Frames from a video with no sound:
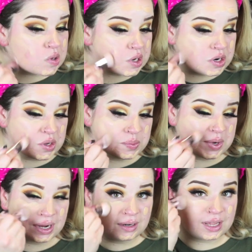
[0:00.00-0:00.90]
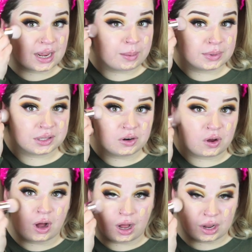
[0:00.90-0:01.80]
And don't mind, like, I'm a little
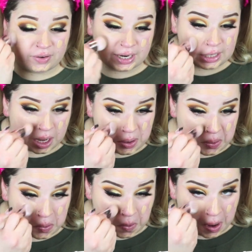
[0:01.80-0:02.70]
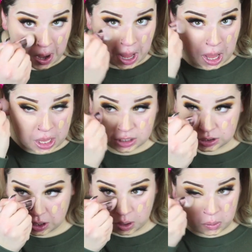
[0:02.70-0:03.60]
hot right now,
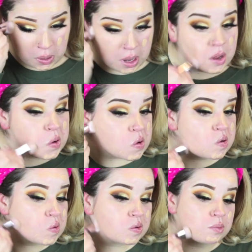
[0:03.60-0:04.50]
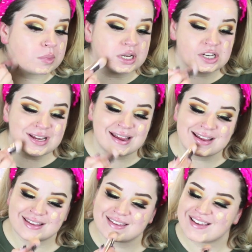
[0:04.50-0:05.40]
so my
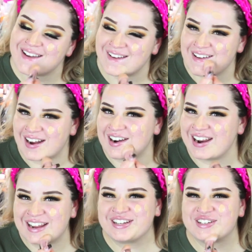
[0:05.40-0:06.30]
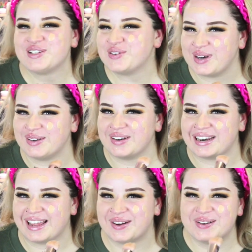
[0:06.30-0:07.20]
cheeks are extra red right
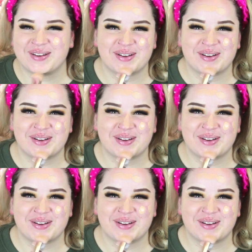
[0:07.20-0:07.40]
now.